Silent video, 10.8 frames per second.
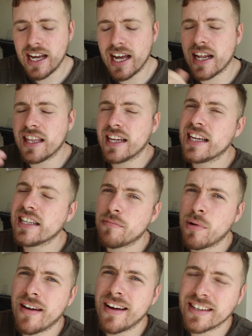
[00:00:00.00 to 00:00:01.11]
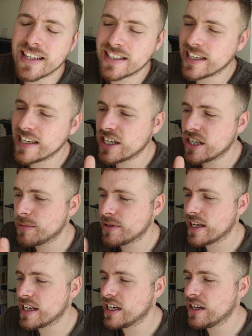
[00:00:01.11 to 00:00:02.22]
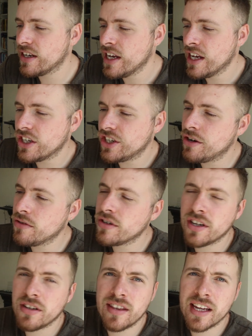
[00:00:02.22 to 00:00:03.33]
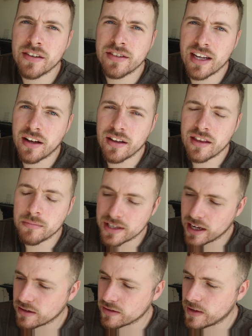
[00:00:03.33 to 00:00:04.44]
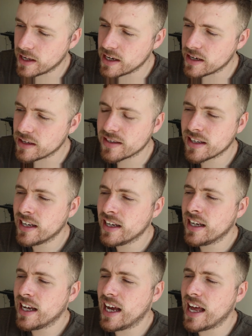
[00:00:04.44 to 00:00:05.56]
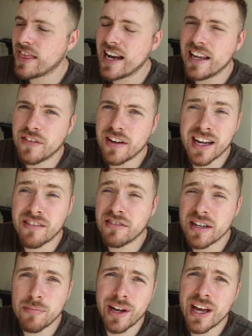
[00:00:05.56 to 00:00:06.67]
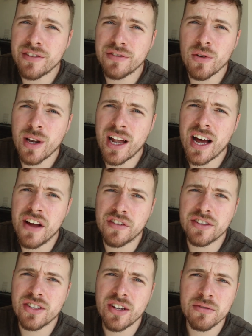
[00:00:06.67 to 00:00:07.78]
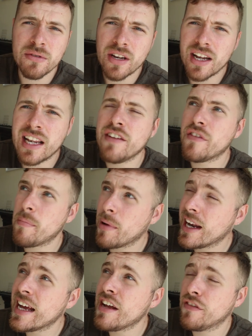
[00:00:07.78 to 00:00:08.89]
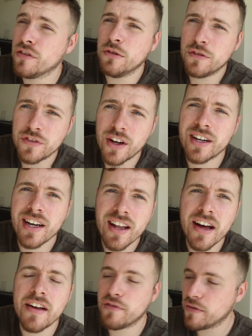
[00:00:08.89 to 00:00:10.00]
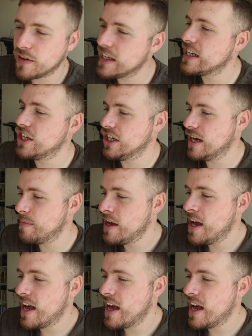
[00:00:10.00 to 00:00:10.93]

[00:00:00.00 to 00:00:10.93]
And I think he's applying that to leadership, saying, you know, children don't think of themselves as leaders, and they live like a really playful life, and so live a playful, fun life of leadership.